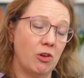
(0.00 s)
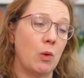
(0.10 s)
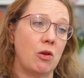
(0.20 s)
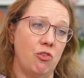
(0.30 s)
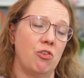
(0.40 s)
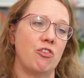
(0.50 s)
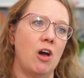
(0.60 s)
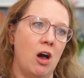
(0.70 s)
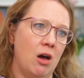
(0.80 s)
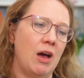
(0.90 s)
so our
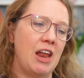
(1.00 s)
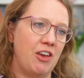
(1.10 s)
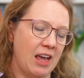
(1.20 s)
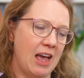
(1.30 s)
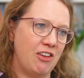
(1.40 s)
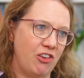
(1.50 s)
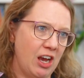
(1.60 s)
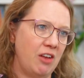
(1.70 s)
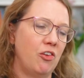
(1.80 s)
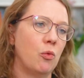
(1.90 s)
children are
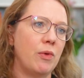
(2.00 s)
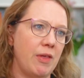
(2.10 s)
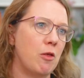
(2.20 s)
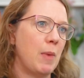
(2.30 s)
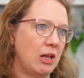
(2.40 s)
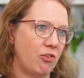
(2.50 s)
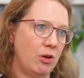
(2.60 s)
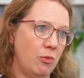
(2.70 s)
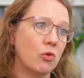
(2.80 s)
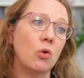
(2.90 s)
educated within the
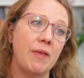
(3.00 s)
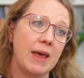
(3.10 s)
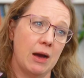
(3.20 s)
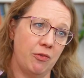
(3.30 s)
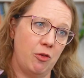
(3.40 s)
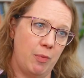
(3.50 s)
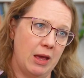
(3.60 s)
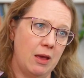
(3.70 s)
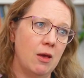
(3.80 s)
mainstream school and they have to be.